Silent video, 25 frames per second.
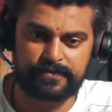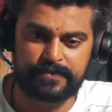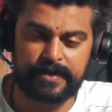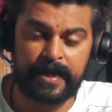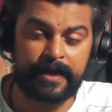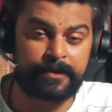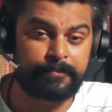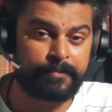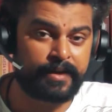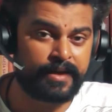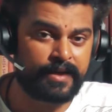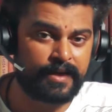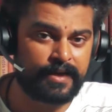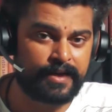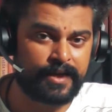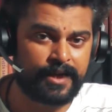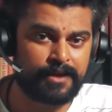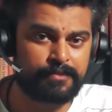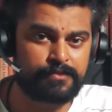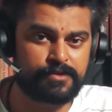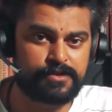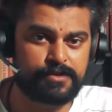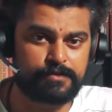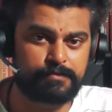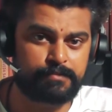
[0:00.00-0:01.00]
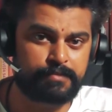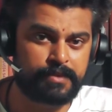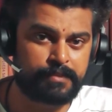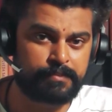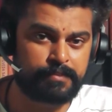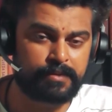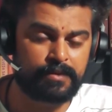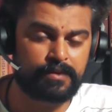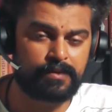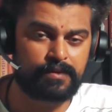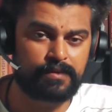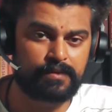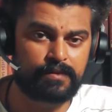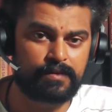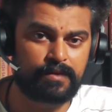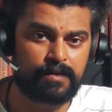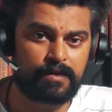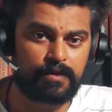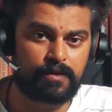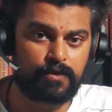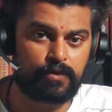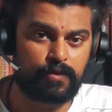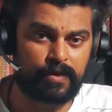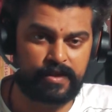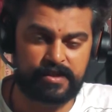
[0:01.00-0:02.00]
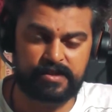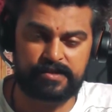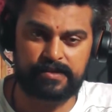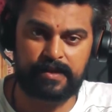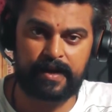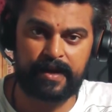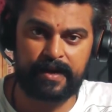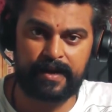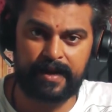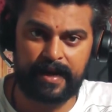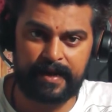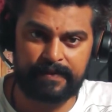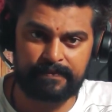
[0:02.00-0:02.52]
And many times, people who are staring